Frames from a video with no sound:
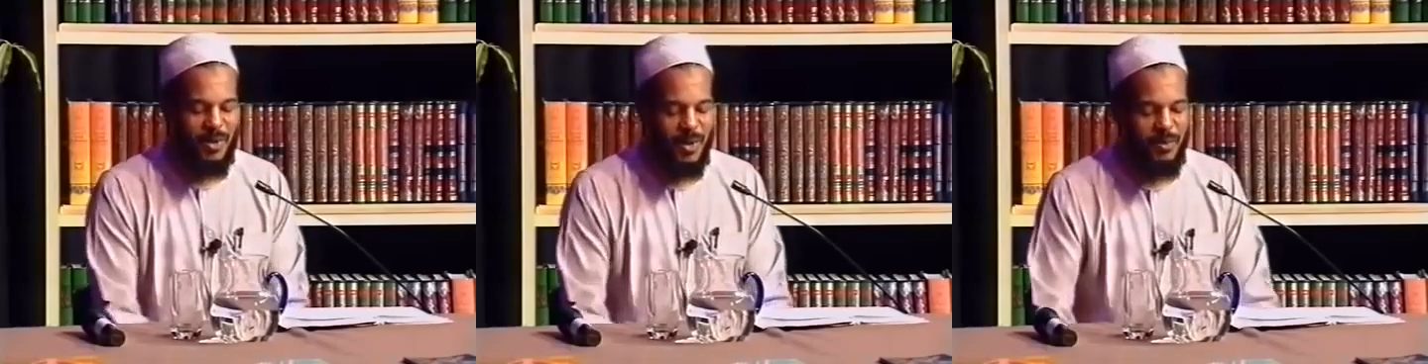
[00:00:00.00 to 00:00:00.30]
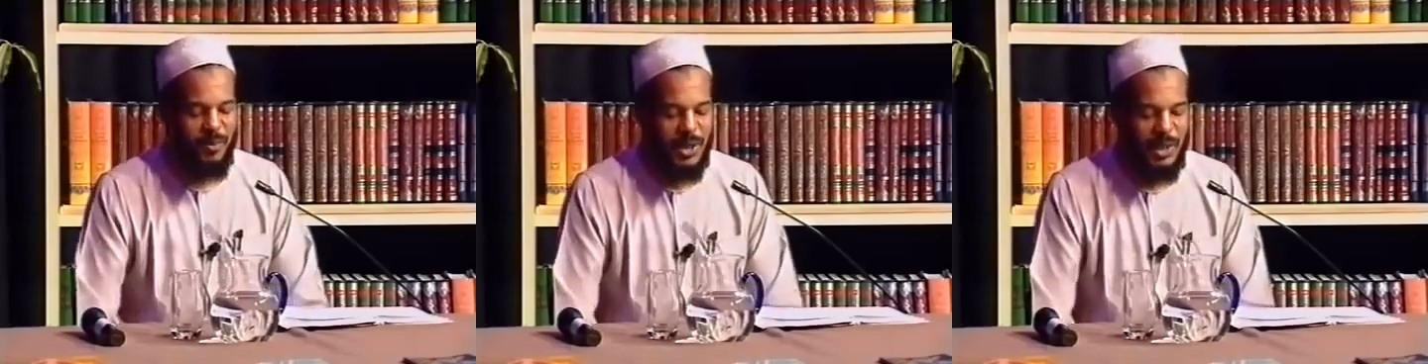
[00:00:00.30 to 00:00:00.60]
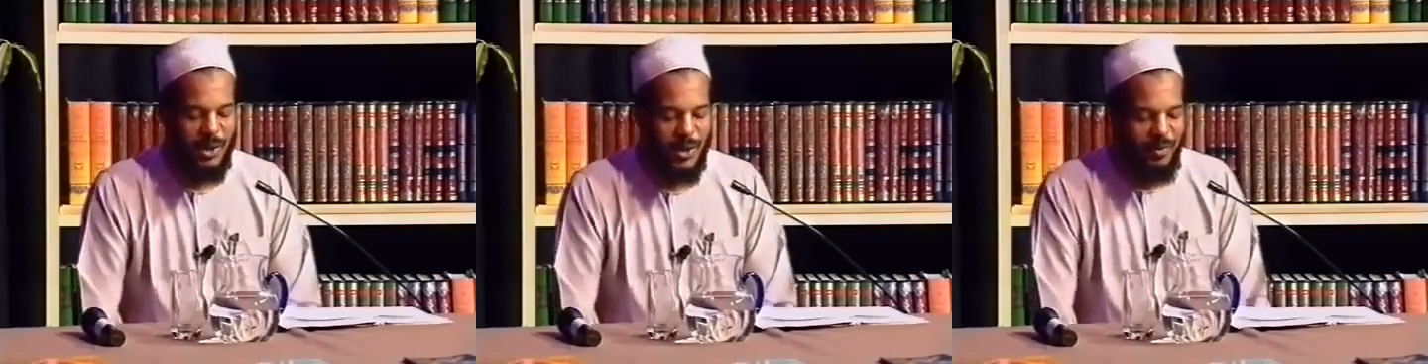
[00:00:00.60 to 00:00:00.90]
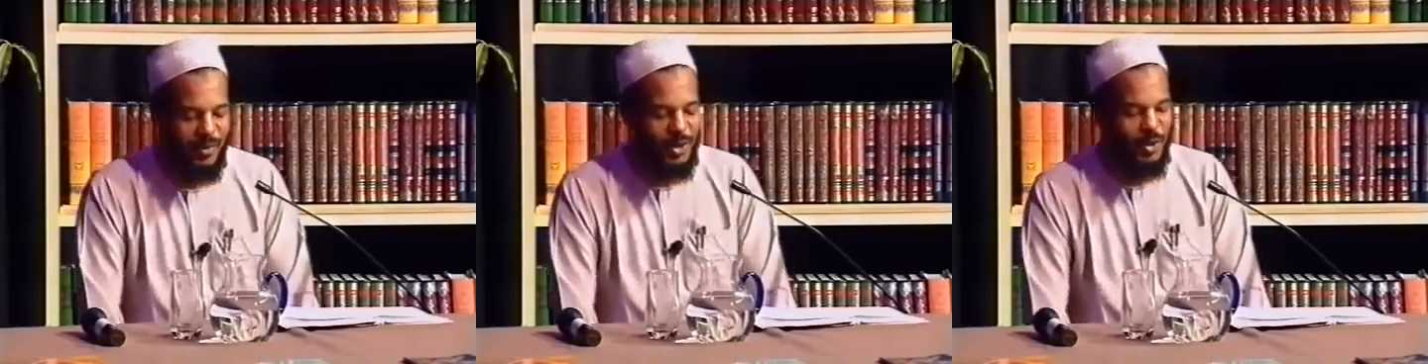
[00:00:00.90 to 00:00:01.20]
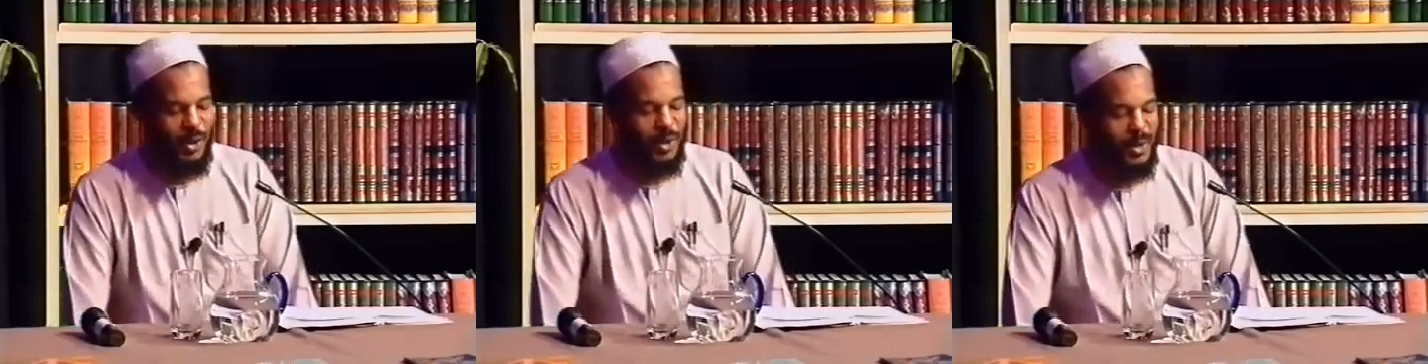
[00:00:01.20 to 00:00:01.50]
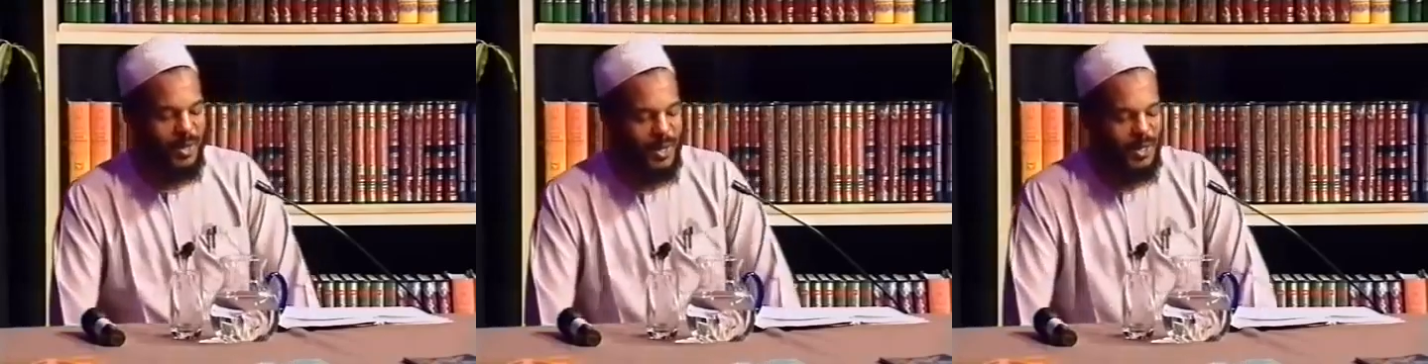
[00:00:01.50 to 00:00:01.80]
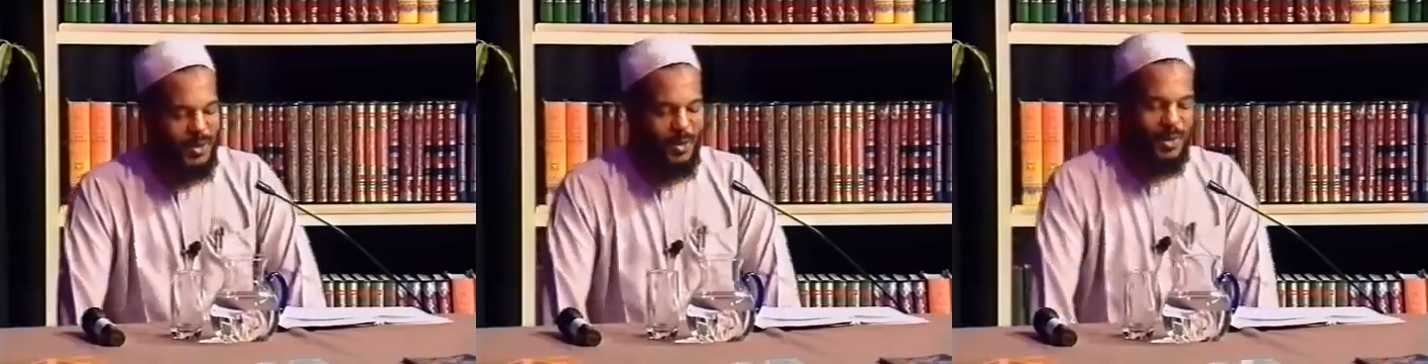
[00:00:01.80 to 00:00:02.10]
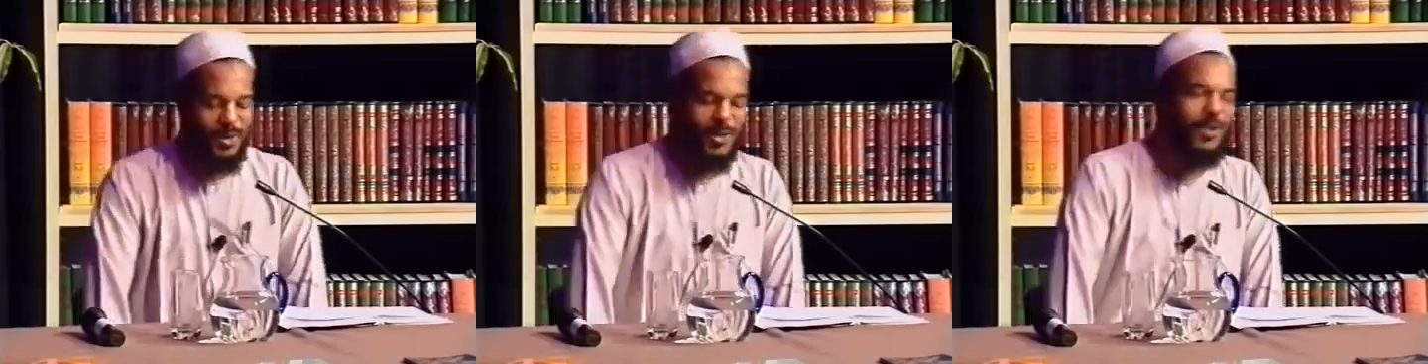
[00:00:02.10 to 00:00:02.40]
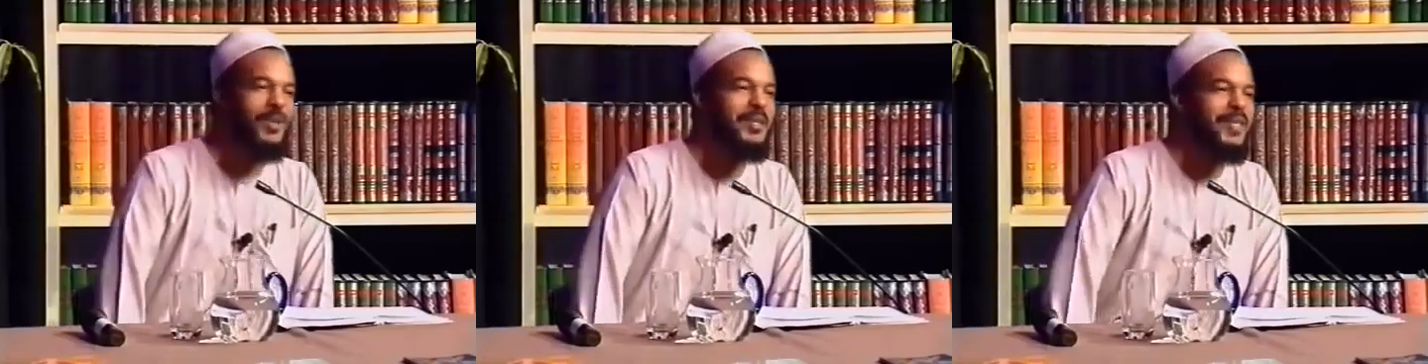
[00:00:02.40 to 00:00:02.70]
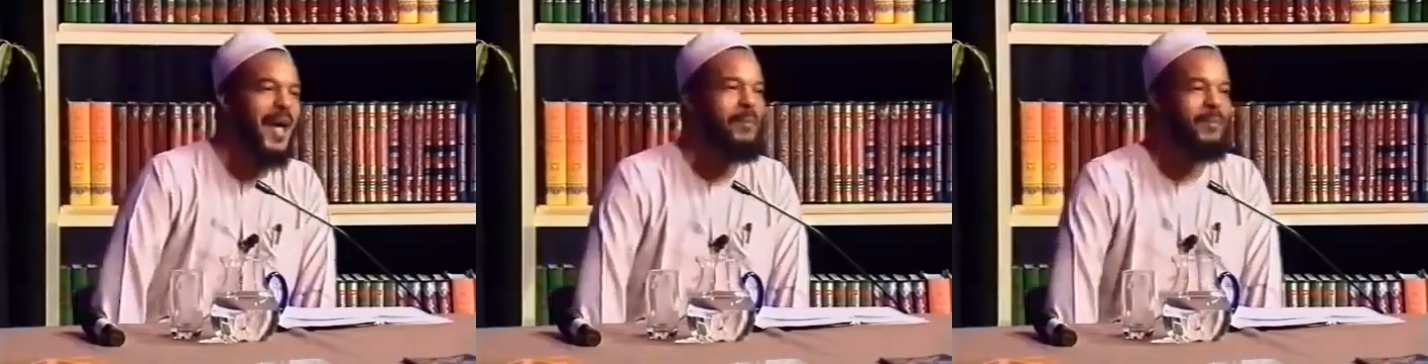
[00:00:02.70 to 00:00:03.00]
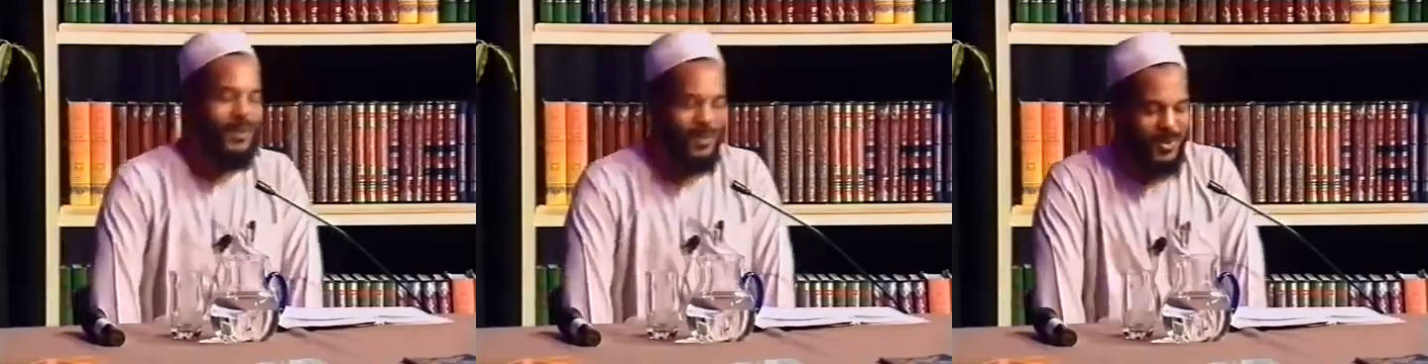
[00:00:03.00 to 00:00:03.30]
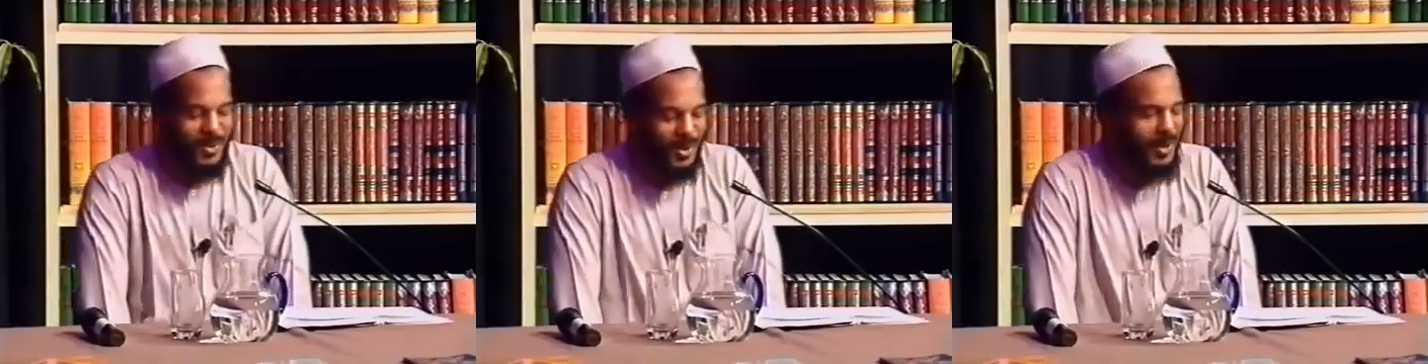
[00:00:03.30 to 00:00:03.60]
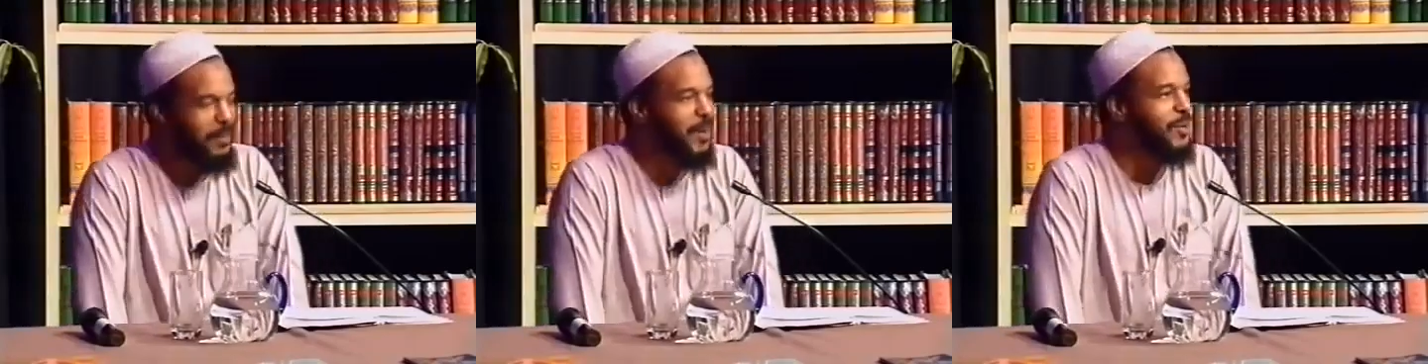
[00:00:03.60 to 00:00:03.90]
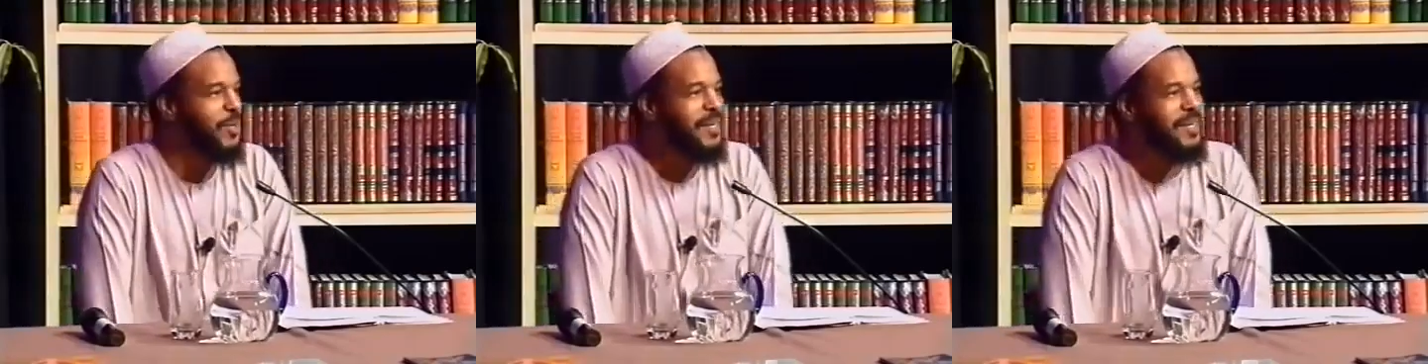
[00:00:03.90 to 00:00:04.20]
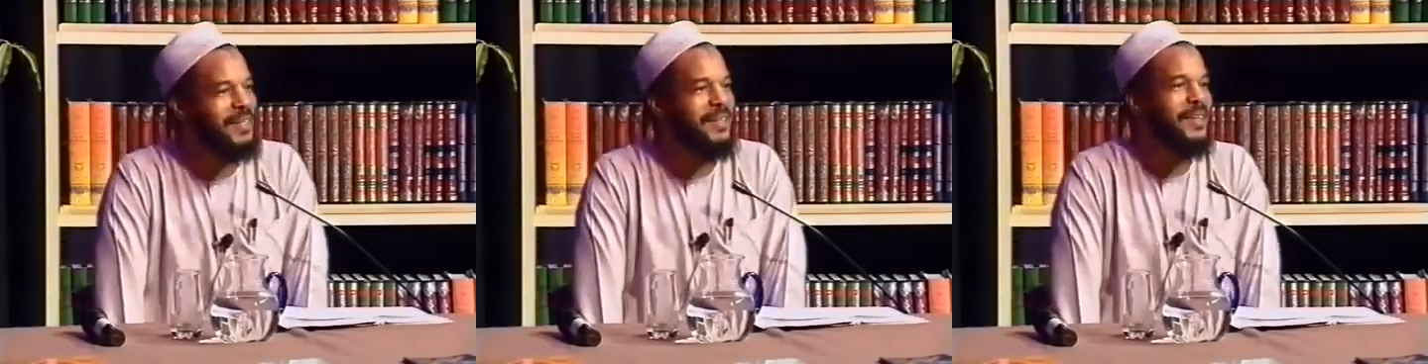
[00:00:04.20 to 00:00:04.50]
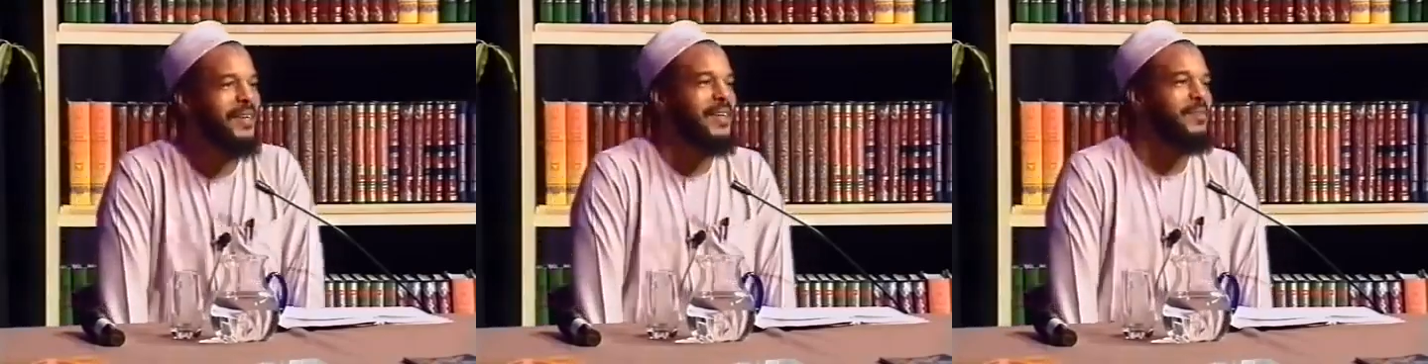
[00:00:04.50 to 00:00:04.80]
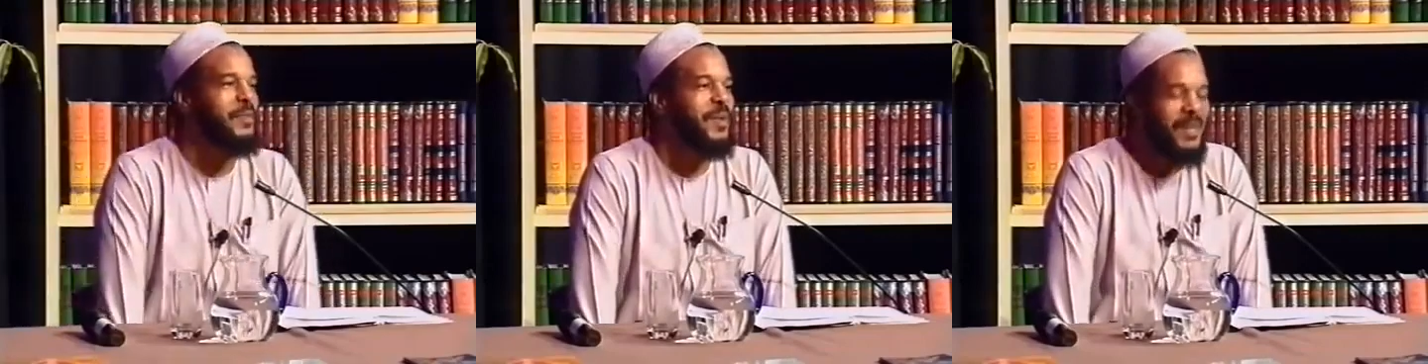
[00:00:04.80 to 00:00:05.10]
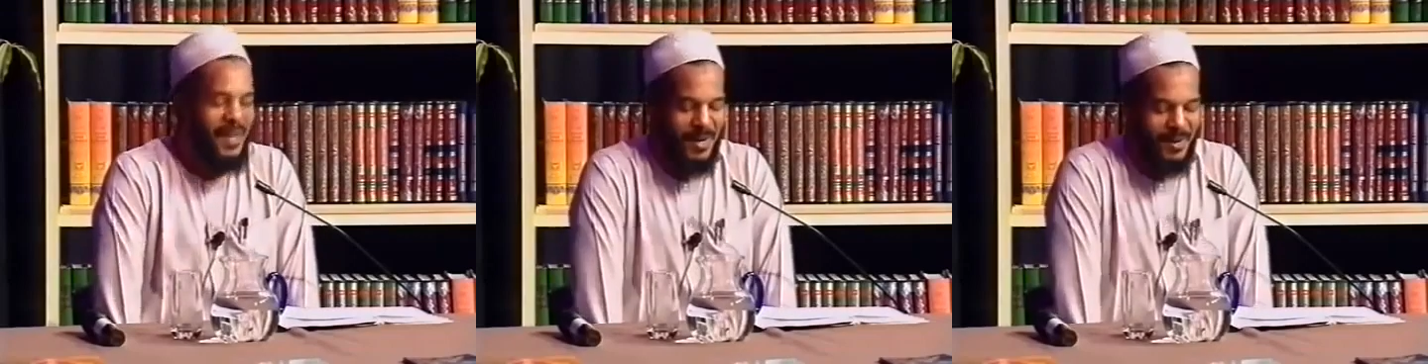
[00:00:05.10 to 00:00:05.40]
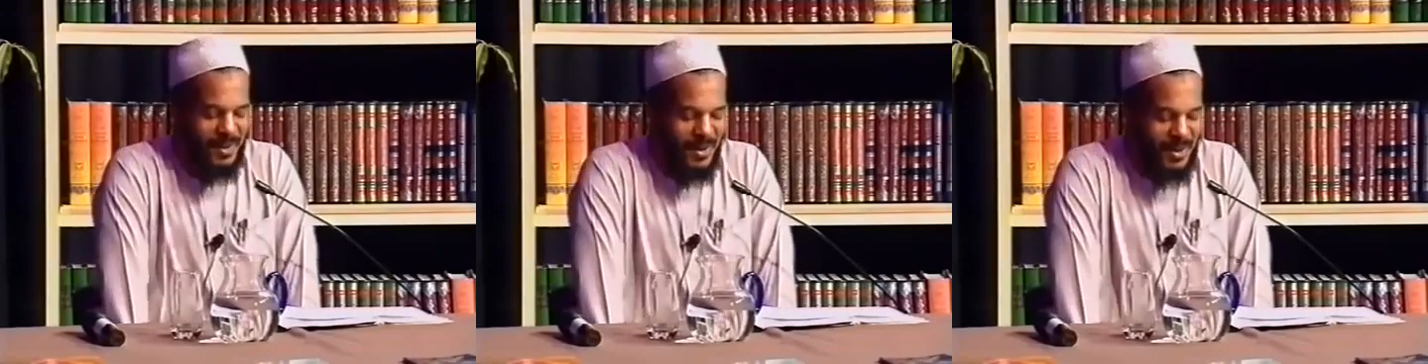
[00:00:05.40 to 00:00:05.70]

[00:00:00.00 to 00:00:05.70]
There was a particular individual known as Colonel Saab, or Colonel Amiruddin from India,